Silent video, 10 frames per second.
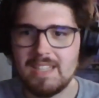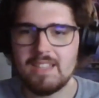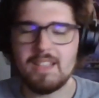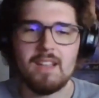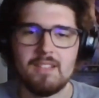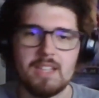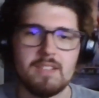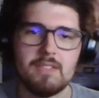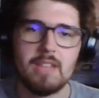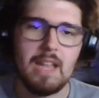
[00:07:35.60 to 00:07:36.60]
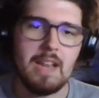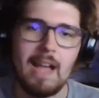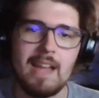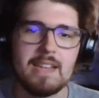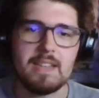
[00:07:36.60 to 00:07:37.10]
Yeah, like, and
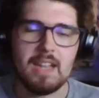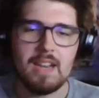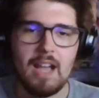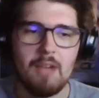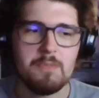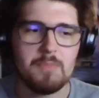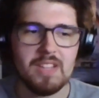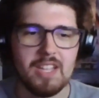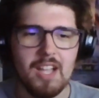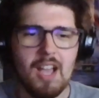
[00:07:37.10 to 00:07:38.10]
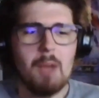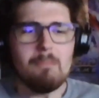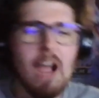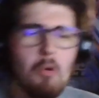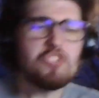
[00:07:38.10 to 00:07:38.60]
I didn't get it, I wouldn't be like,
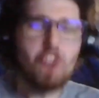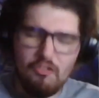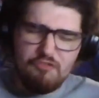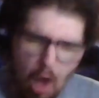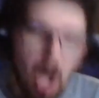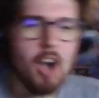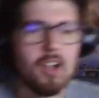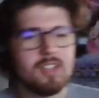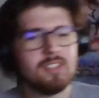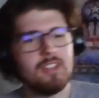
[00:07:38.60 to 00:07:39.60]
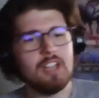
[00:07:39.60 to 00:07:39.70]
man, what the fuck?